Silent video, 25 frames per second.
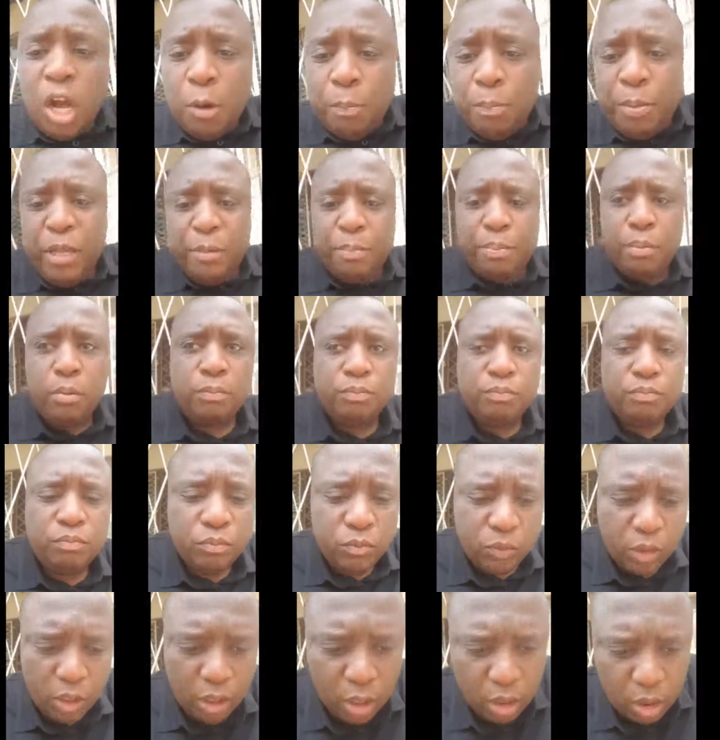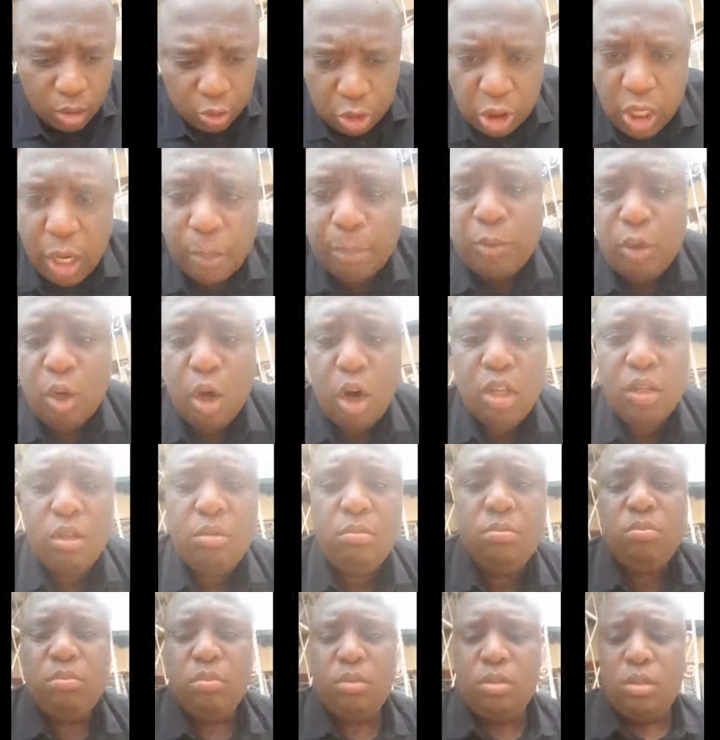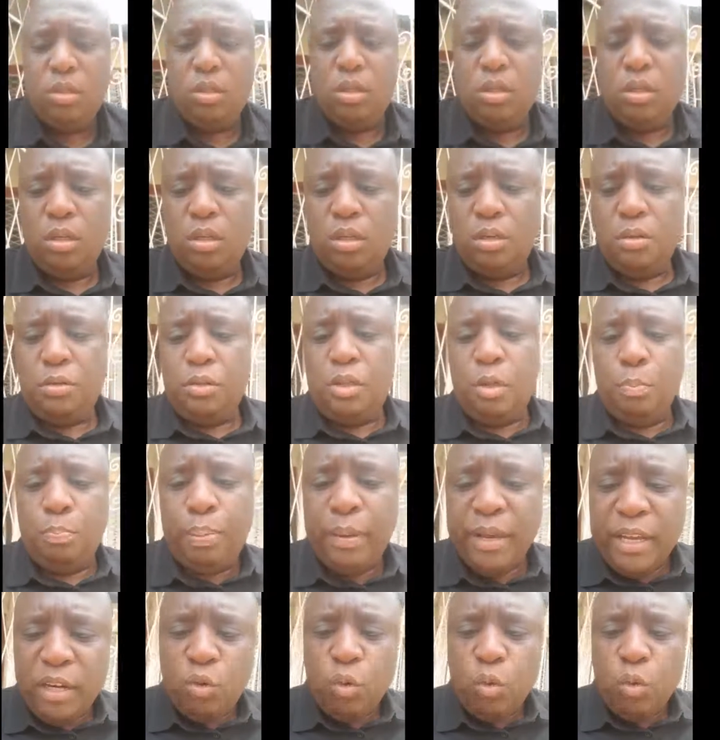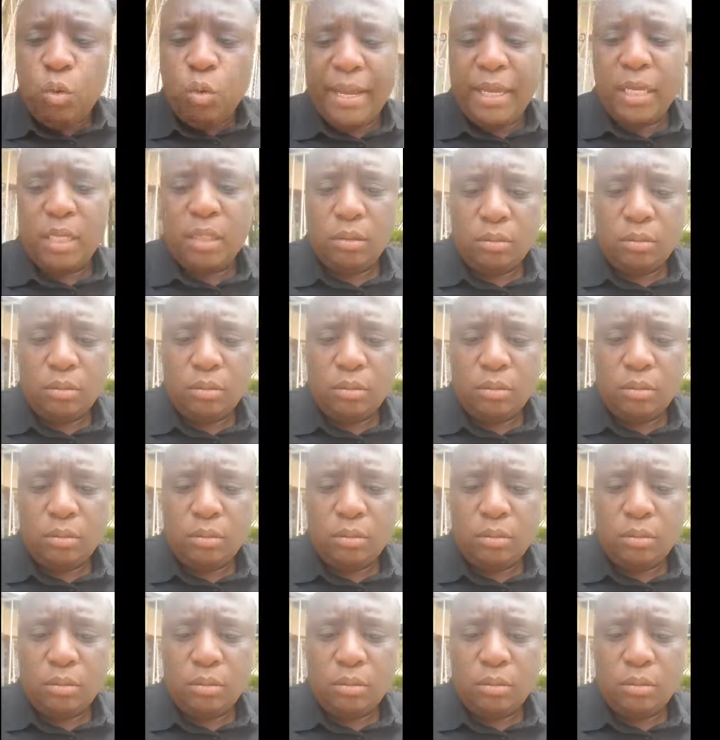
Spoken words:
people, jumped on the bandwagon.